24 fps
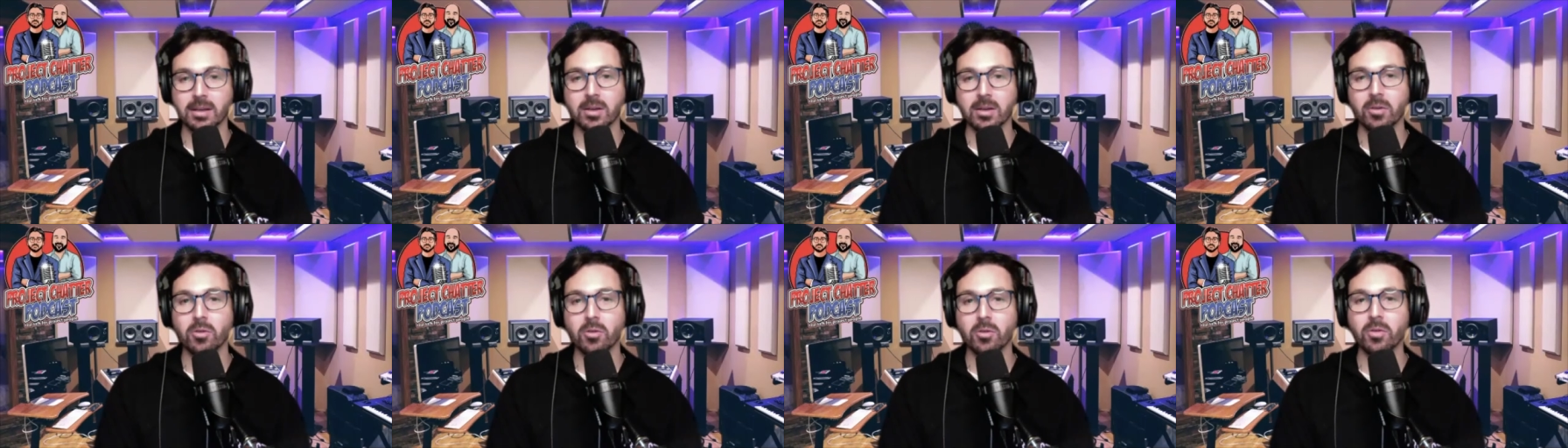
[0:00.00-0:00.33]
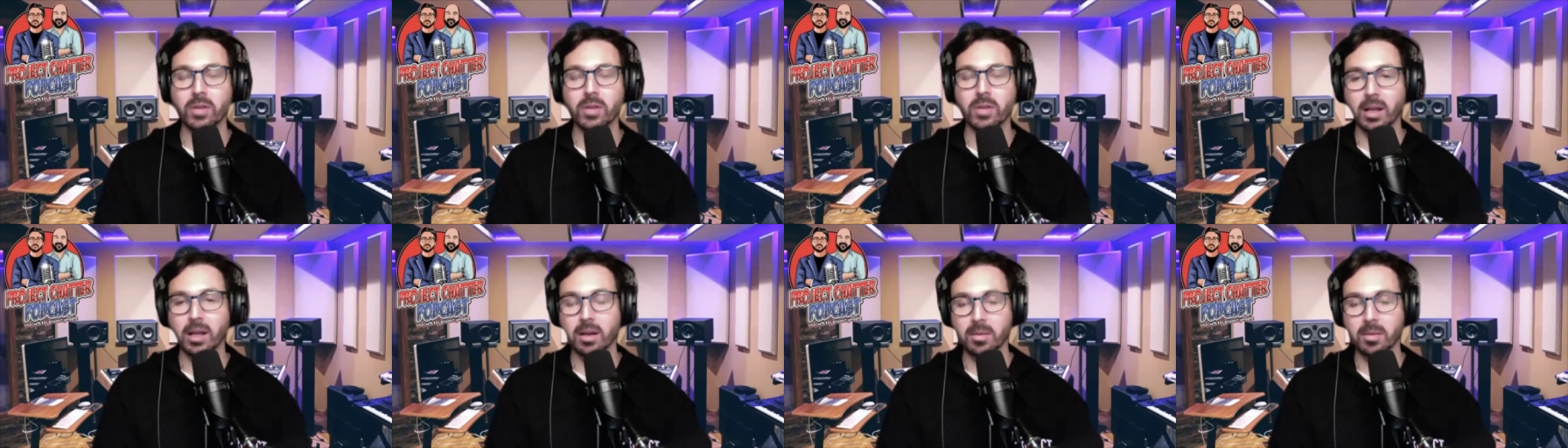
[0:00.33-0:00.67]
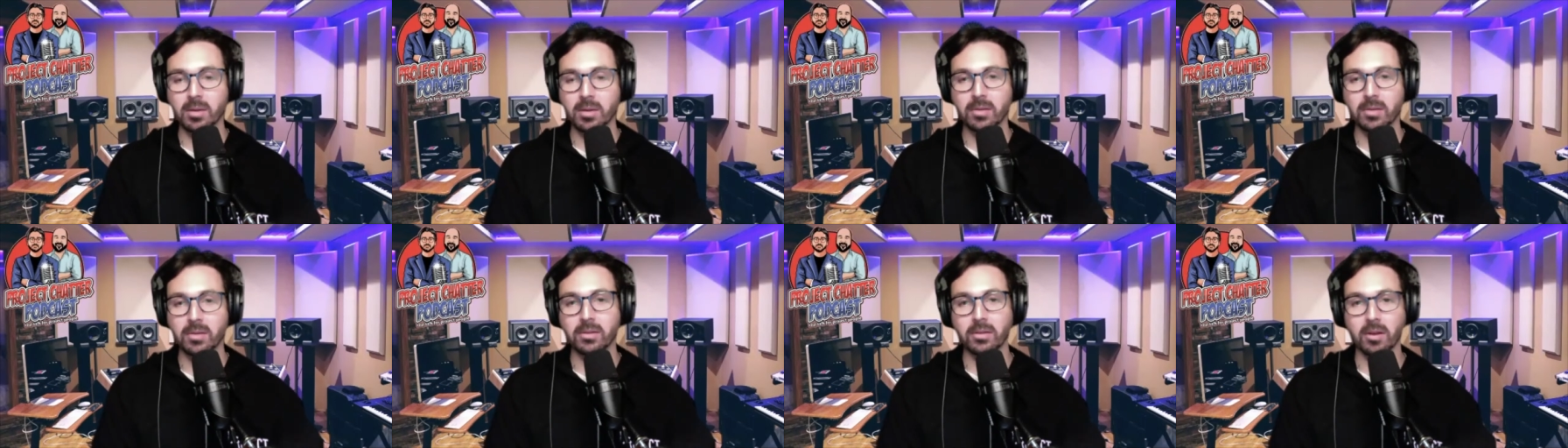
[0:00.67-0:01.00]
all the
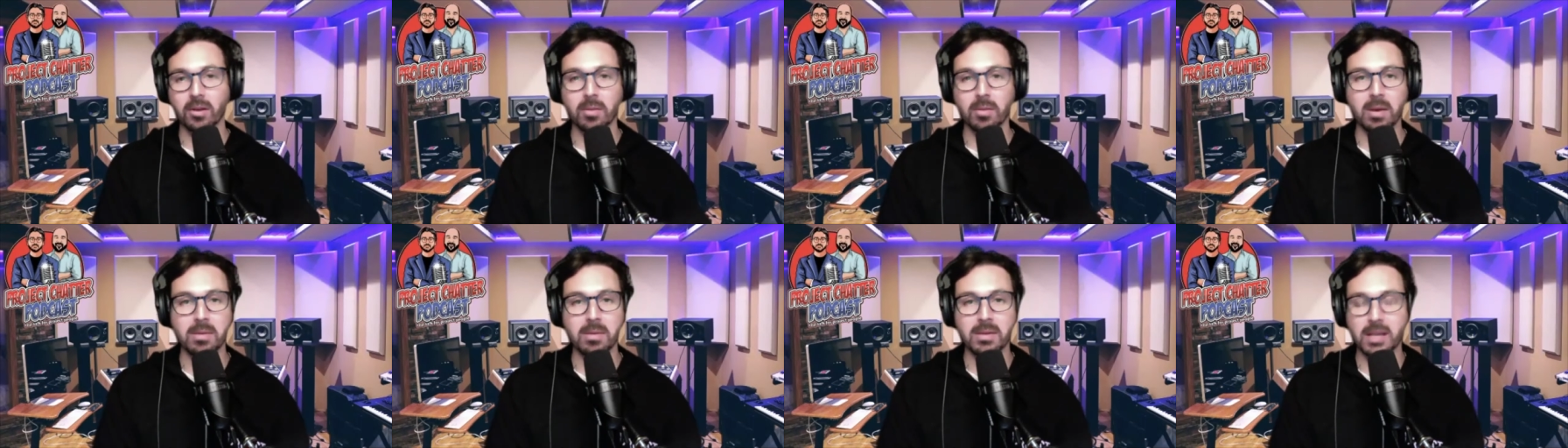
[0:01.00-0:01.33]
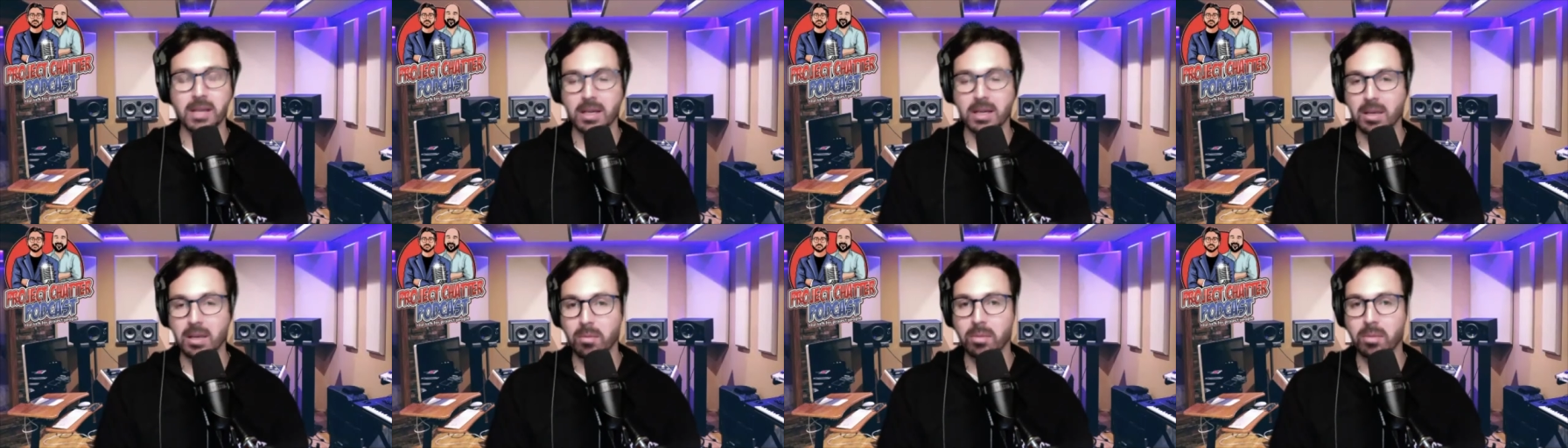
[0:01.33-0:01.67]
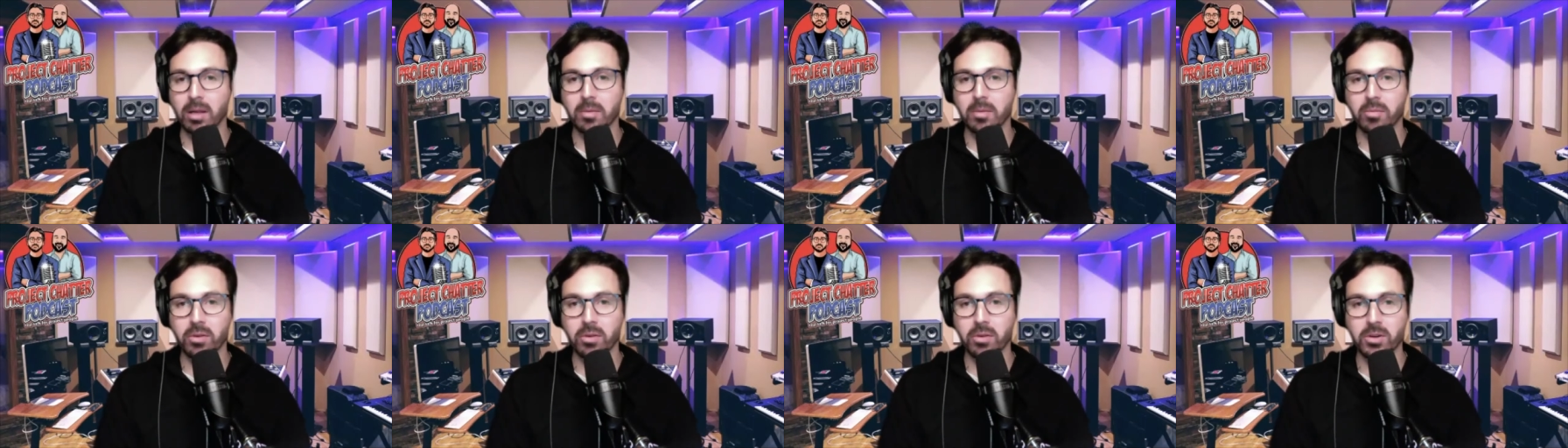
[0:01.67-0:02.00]
elements, maybe take your
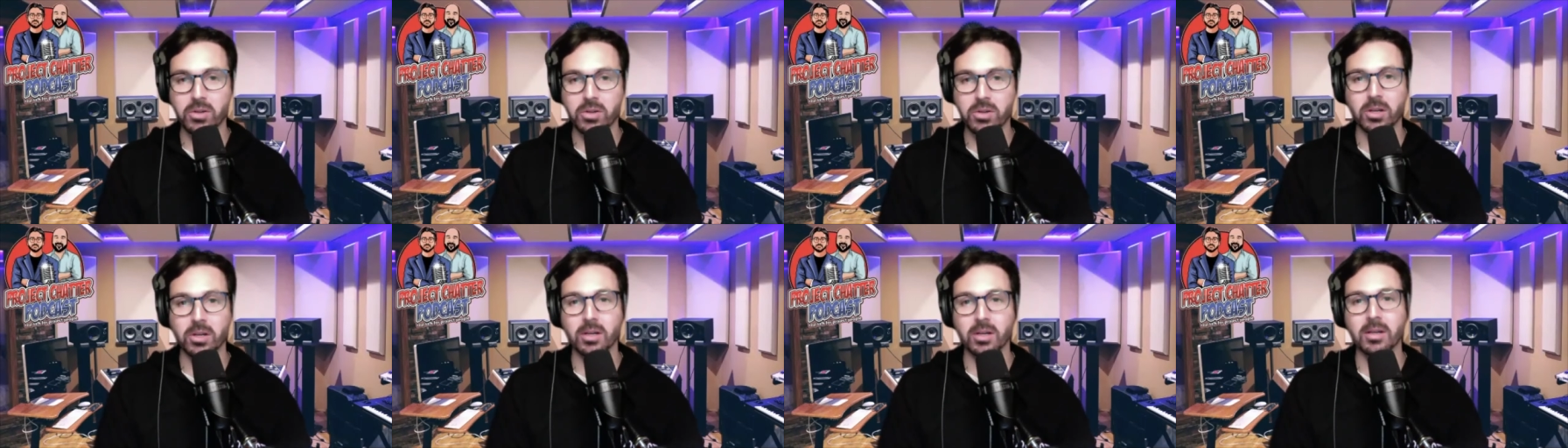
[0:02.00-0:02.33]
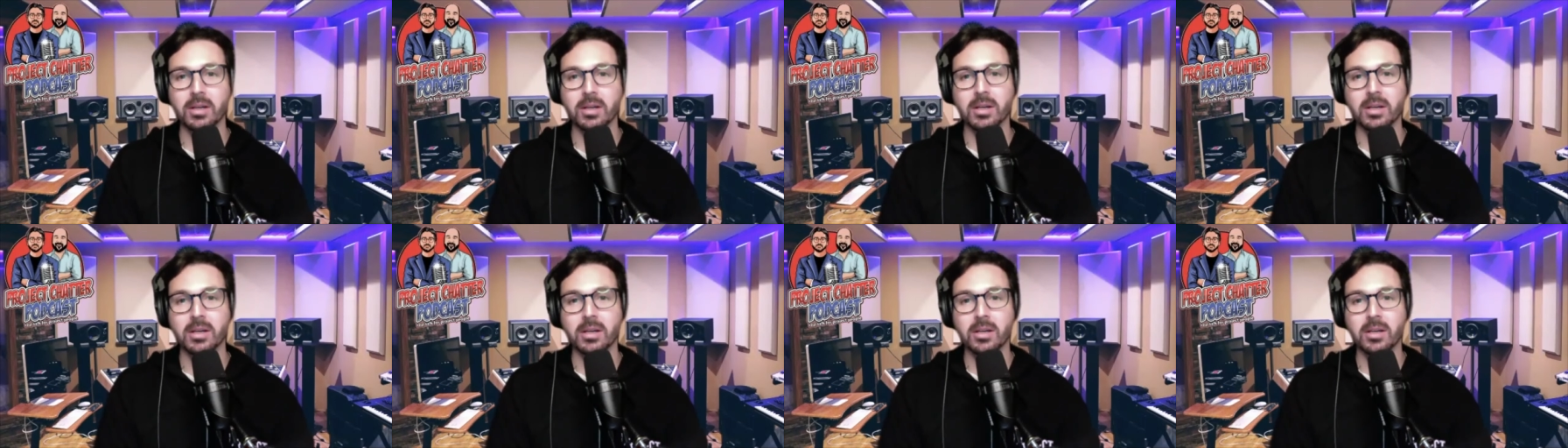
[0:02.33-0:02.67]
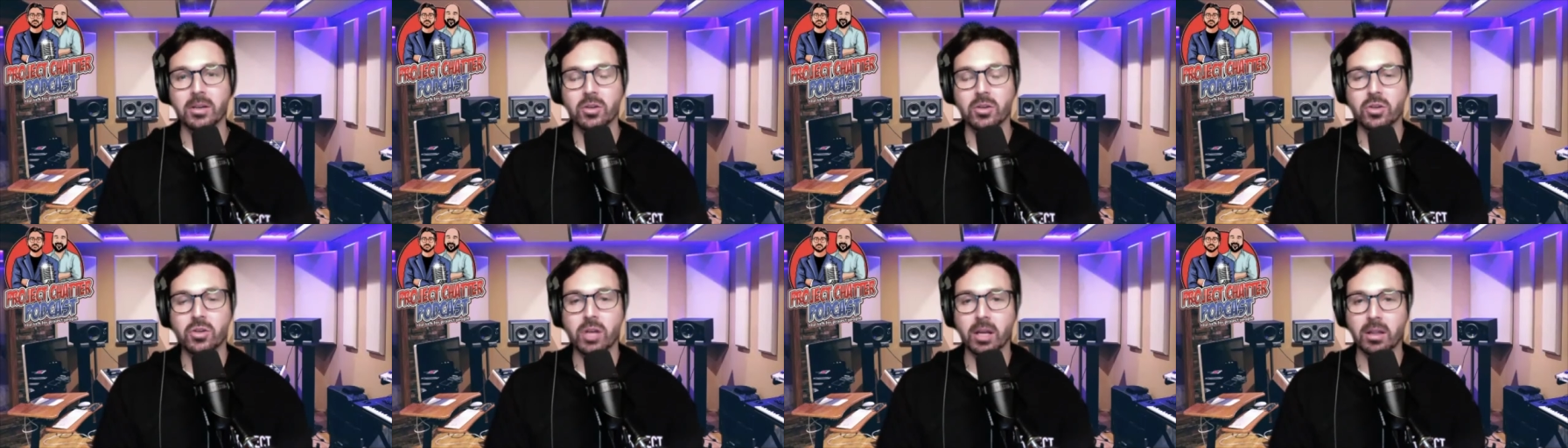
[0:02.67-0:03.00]
blood pressure,
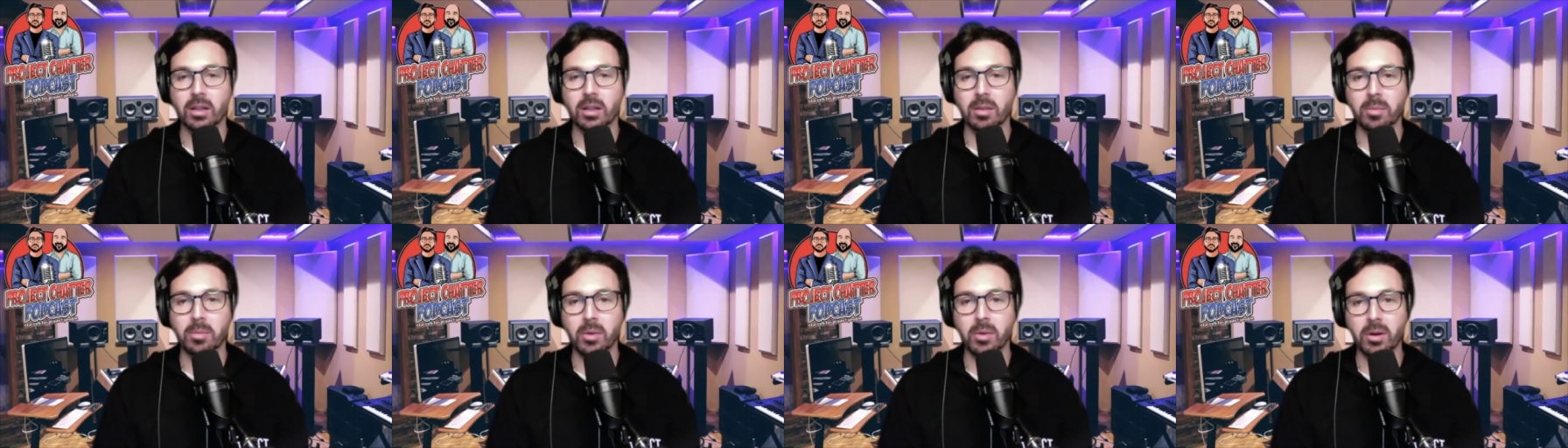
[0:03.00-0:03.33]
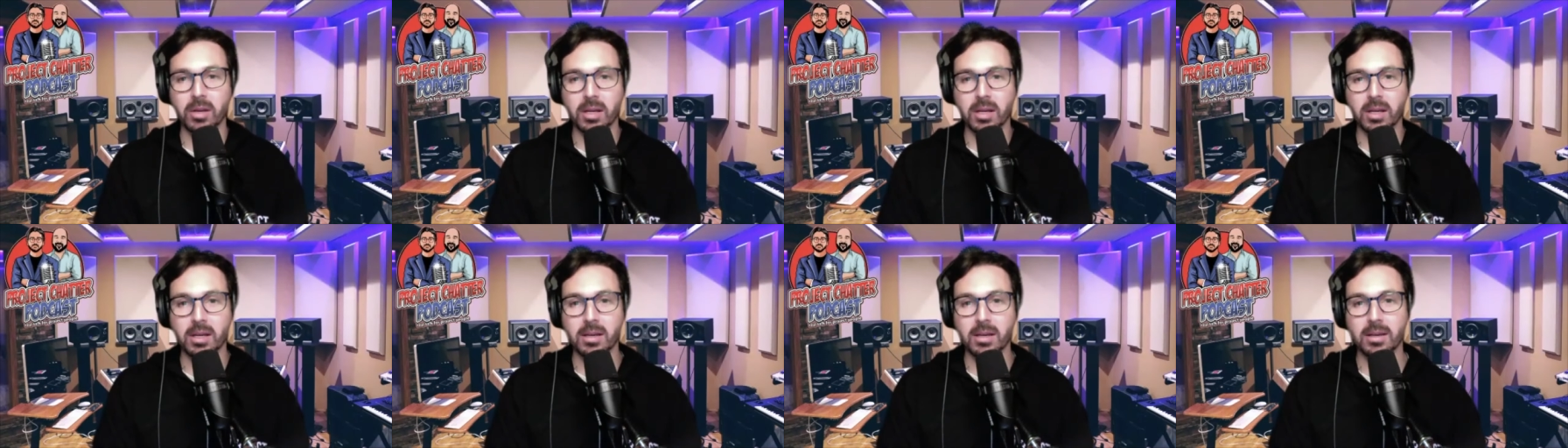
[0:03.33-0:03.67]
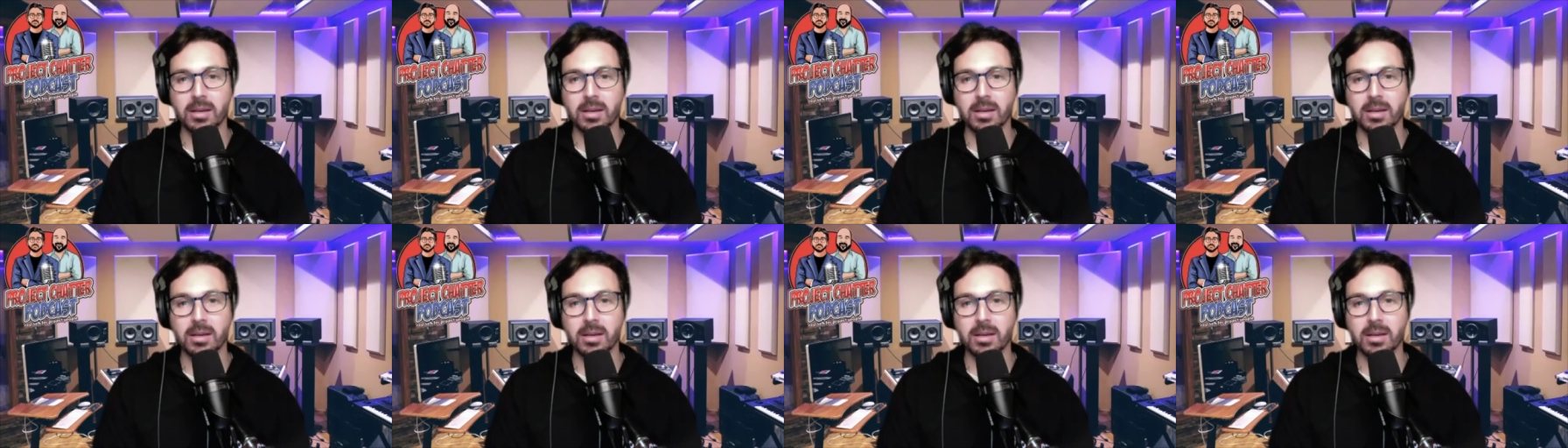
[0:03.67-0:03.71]
check the body,